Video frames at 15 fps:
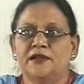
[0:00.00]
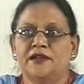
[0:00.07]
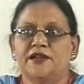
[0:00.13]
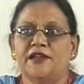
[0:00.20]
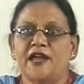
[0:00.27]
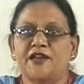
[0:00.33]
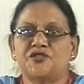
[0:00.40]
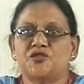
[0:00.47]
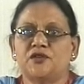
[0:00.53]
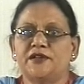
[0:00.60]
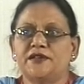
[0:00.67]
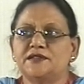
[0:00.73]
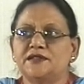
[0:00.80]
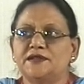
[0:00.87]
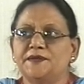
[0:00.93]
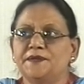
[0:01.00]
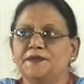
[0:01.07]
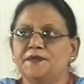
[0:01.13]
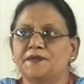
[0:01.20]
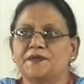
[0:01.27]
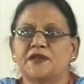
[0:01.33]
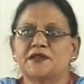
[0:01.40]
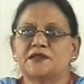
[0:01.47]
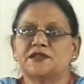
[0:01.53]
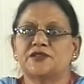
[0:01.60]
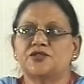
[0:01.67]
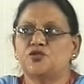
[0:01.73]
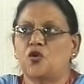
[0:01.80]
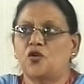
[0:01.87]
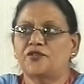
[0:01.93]
naturalism is the
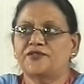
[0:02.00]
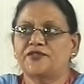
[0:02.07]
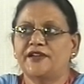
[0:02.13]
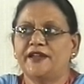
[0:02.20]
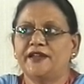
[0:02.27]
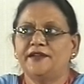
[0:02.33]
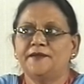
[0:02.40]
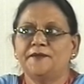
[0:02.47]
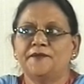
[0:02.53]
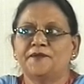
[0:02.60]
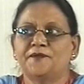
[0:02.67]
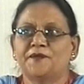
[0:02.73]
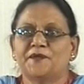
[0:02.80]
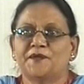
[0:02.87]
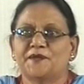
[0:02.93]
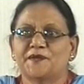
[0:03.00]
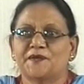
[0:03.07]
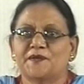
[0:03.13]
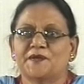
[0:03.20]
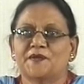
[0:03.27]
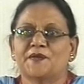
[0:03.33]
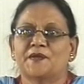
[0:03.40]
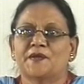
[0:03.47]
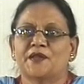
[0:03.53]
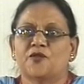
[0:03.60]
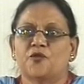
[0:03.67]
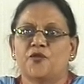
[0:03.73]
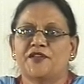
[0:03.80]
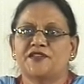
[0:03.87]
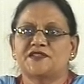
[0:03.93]
doctrine
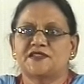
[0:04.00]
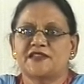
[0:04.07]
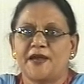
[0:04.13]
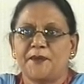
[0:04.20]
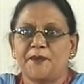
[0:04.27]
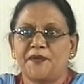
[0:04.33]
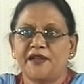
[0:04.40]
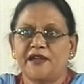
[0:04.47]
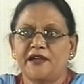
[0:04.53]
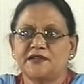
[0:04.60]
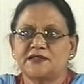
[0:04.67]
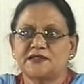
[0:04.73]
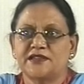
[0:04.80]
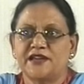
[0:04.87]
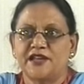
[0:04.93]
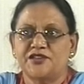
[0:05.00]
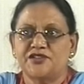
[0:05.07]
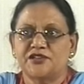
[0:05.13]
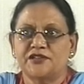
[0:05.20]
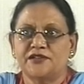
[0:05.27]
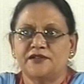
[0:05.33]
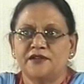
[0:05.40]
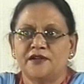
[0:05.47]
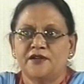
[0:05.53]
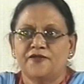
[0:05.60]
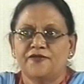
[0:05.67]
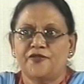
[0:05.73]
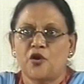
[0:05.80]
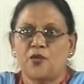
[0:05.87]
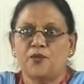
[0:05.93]
which separates nature
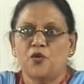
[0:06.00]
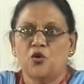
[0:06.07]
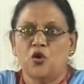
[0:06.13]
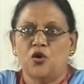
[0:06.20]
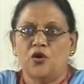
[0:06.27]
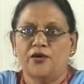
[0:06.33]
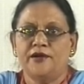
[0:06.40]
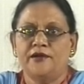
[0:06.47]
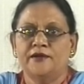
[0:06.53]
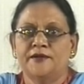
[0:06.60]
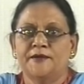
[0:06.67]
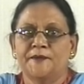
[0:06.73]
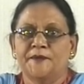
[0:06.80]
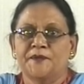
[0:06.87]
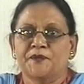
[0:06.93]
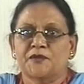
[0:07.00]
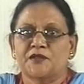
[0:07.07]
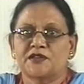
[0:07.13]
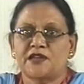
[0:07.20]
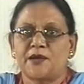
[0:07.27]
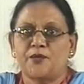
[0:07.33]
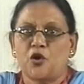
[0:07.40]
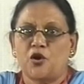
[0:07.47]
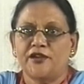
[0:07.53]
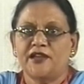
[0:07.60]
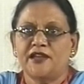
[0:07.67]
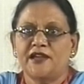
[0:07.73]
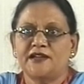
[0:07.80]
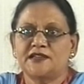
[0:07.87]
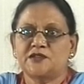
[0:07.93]
from God,
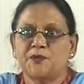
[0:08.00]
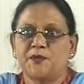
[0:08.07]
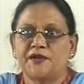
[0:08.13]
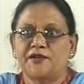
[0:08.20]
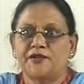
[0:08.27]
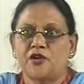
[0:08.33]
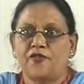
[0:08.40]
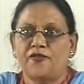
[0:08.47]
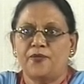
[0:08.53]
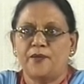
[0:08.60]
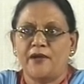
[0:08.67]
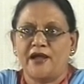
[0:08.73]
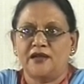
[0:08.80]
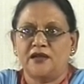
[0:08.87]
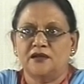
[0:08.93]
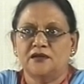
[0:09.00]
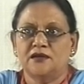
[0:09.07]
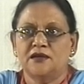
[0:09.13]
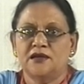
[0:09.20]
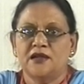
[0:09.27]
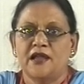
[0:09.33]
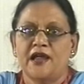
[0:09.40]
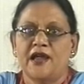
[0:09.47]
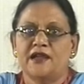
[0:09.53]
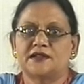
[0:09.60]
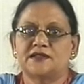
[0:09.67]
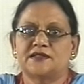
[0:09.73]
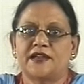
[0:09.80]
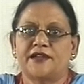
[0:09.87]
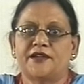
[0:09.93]
subordinates spirit of matter and
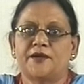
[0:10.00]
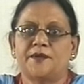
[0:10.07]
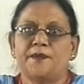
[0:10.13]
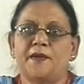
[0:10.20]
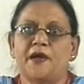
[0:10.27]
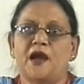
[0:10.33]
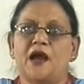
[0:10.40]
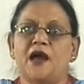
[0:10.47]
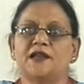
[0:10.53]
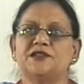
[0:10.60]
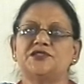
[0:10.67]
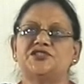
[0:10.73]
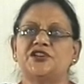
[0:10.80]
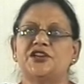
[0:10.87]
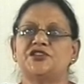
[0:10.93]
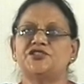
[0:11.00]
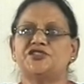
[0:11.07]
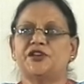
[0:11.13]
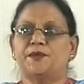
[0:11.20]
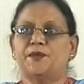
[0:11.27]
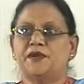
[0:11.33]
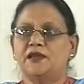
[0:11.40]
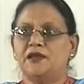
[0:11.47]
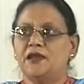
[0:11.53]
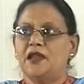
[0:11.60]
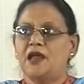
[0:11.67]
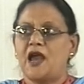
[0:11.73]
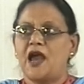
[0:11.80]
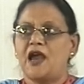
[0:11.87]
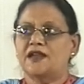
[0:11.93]
set up unchangeable
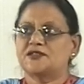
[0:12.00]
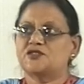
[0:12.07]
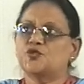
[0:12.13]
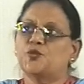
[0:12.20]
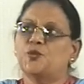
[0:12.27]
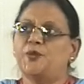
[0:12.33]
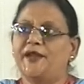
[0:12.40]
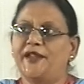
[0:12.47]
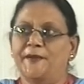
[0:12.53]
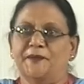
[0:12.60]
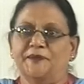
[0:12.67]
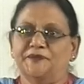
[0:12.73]
as supreme.